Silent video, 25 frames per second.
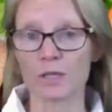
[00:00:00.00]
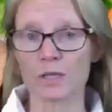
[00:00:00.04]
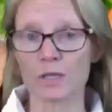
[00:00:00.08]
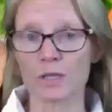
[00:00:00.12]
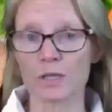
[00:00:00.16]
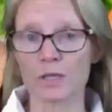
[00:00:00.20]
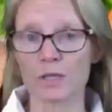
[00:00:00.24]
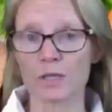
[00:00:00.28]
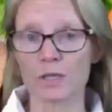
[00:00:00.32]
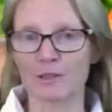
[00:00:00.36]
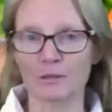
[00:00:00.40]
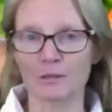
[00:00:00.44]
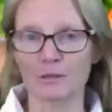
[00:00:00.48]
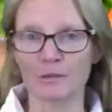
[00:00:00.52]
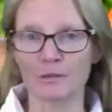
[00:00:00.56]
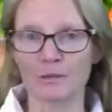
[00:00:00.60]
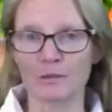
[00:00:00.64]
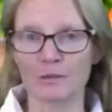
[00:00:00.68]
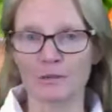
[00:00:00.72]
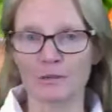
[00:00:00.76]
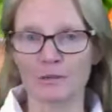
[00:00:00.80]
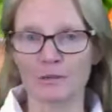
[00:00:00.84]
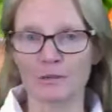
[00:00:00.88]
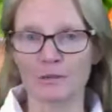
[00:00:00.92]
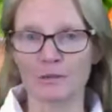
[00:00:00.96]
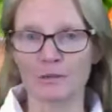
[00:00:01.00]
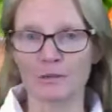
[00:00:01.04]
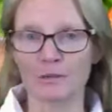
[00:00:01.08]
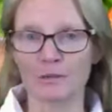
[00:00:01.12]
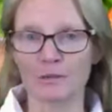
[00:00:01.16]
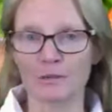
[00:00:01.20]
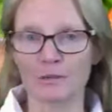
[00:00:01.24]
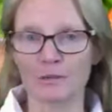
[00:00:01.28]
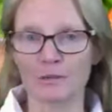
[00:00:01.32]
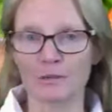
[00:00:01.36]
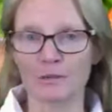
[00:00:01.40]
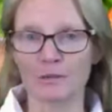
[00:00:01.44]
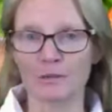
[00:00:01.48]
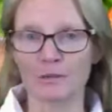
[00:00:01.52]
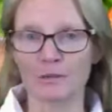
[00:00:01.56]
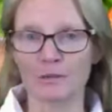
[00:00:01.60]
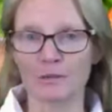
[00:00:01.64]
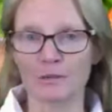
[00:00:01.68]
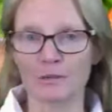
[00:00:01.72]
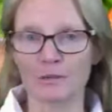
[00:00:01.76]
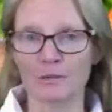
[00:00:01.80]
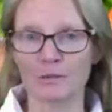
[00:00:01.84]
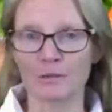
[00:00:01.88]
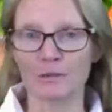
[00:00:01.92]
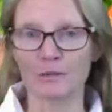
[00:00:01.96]
But I don't think that's a
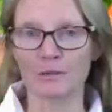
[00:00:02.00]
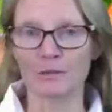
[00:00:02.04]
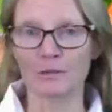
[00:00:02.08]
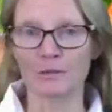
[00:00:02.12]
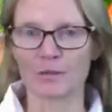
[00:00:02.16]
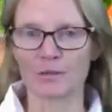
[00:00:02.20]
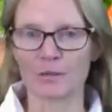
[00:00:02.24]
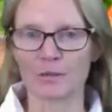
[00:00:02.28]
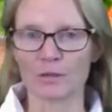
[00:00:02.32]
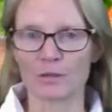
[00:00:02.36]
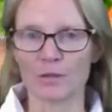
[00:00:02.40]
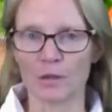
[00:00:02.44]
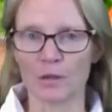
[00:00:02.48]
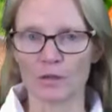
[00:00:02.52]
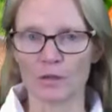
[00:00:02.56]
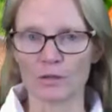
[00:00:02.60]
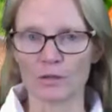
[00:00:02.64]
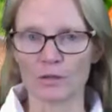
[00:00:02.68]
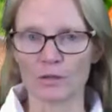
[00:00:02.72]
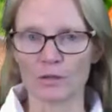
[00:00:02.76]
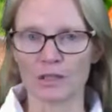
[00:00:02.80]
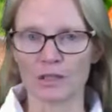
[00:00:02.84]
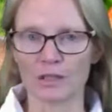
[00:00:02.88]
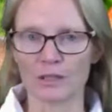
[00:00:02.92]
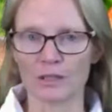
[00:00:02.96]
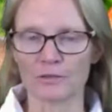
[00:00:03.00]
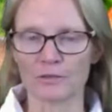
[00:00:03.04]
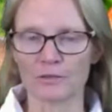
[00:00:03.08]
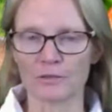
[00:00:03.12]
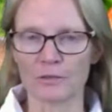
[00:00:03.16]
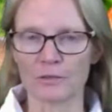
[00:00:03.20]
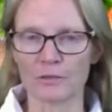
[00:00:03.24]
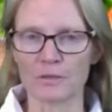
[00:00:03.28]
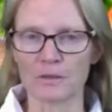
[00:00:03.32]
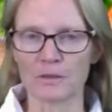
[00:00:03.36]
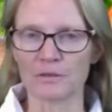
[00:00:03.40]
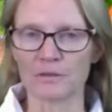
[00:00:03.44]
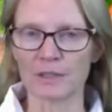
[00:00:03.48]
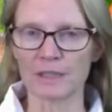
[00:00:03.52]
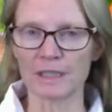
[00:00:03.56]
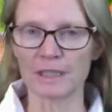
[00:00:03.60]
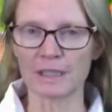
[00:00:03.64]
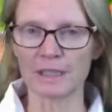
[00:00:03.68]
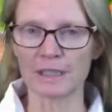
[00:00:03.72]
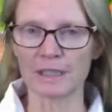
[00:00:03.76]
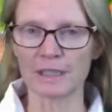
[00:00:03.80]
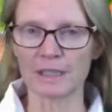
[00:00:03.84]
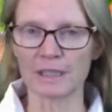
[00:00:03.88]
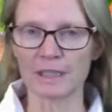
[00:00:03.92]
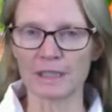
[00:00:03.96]
reason not to learn from a
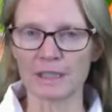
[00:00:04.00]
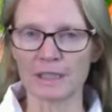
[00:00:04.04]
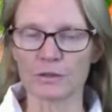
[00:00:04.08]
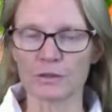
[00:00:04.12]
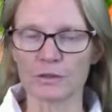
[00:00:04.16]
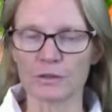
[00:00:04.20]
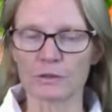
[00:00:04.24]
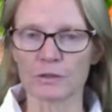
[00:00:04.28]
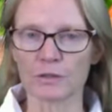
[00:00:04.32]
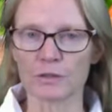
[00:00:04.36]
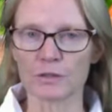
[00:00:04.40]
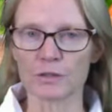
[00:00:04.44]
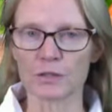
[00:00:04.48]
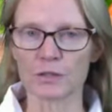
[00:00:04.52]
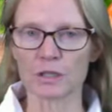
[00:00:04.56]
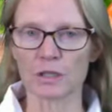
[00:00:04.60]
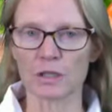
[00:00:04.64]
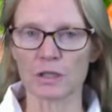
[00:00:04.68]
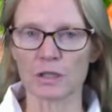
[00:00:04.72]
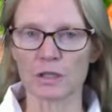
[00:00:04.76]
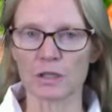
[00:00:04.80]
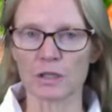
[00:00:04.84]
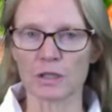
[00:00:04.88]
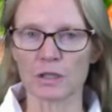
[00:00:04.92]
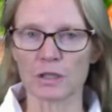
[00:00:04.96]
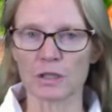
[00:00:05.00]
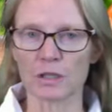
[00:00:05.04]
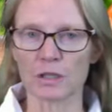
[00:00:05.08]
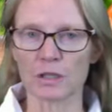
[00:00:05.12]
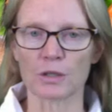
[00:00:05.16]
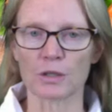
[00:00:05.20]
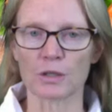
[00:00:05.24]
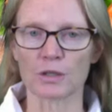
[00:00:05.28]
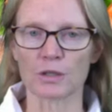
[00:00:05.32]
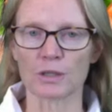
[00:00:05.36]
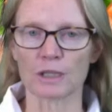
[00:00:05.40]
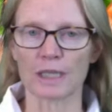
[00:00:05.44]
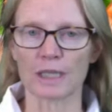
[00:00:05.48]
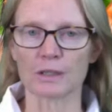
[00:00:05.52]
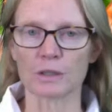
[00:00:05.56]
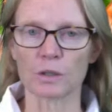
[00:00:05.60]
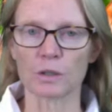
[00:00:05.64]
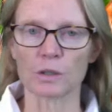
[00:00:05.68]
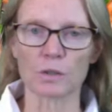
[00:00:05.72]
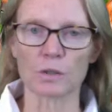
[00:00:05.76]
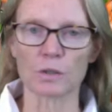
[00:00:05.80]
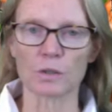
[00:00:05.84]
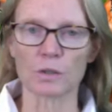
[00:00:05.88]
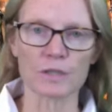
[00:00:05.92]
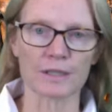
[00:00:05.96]
video or not to learn from an online
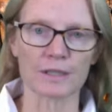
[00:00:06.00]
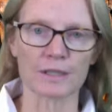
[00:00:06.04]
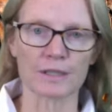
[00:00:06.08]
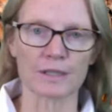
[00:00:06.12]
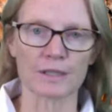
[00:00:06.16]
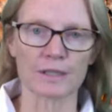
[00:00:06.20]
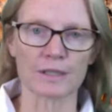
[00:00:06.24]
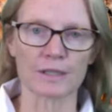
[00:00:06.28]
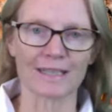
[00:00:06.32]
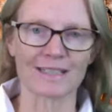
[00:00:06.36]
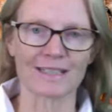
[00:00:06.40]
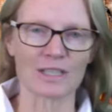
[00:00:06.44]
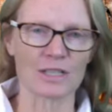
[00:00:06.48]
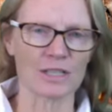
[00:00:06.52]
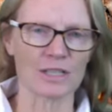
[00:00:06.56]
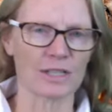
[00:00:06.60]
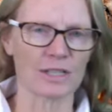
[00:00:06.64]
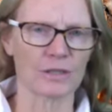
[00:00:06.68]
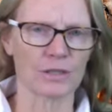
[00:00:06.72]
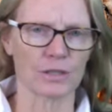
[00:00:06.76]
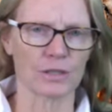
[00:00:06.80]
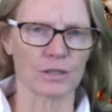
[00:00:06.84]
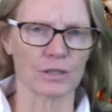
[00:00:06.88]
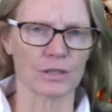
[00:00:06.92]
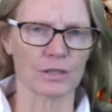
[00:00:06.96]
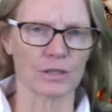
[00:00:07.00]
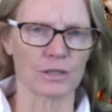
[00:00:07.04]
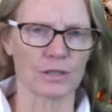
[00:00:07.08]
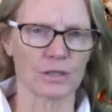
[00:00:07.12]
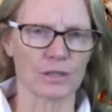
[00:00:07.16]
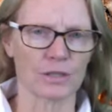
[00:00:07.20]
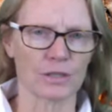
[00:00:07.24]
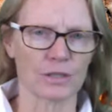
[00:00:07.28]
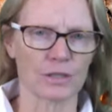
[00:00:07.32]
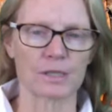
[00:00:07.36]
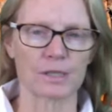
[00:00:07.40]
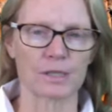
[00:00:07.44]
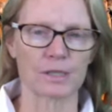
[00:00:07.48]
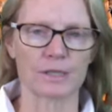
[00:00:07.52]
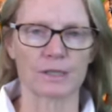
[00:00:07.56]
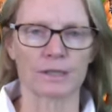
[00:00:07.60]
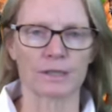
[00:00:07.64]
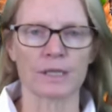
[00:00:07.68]
course. I think actually it's just the opposite.